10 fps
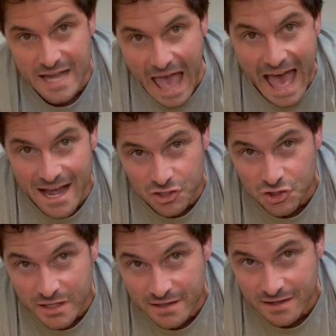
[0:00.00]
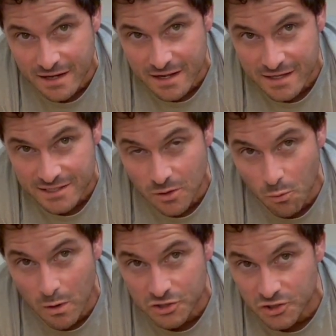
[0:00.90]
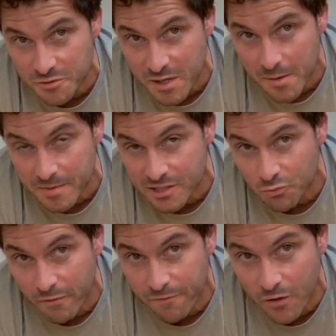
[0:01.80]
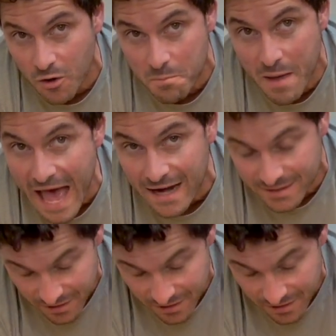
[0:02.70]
action. So I want you to be able to refer back to